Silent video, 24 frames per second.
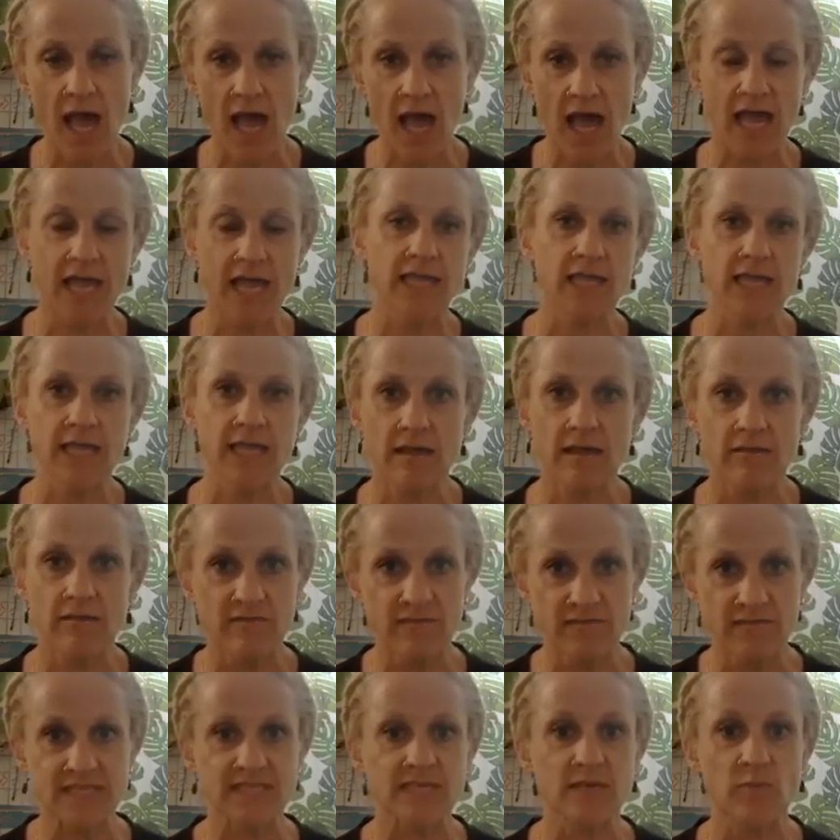highly
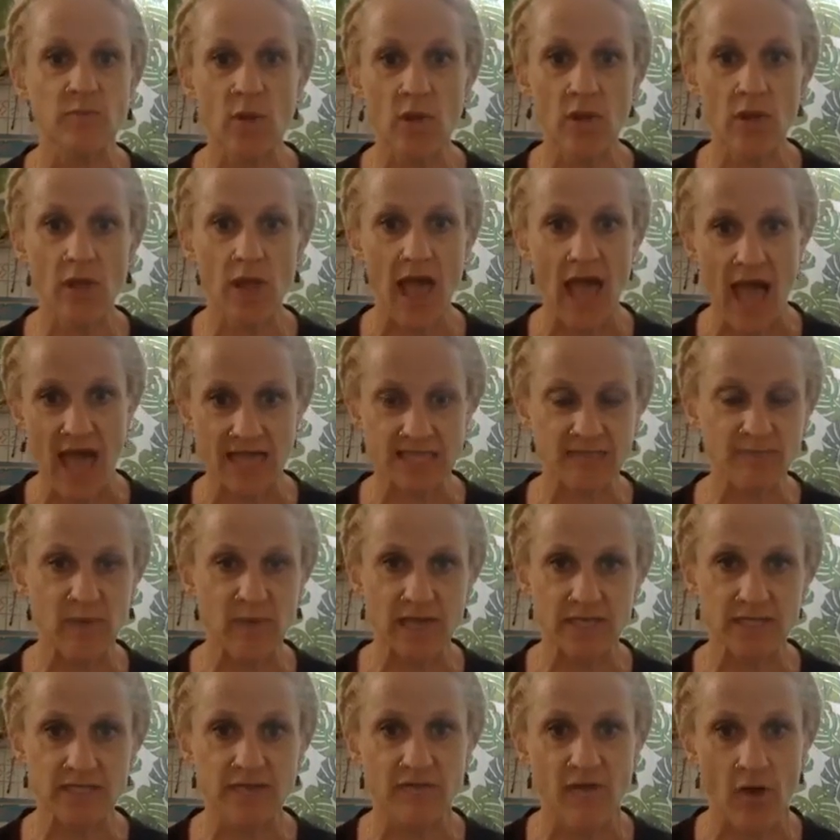visible
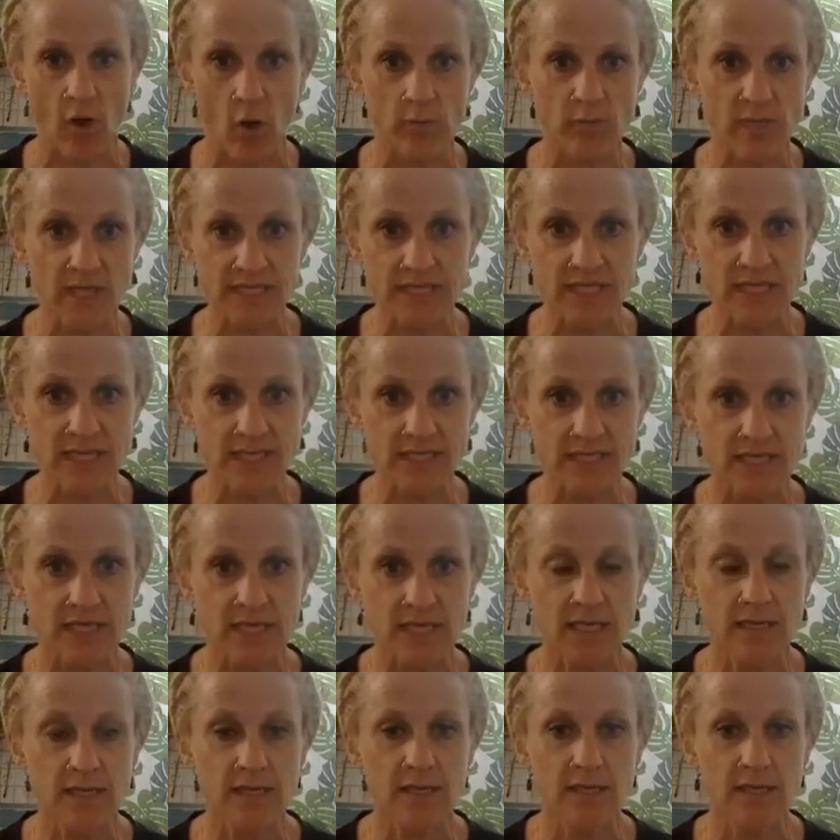aspects of homelessness,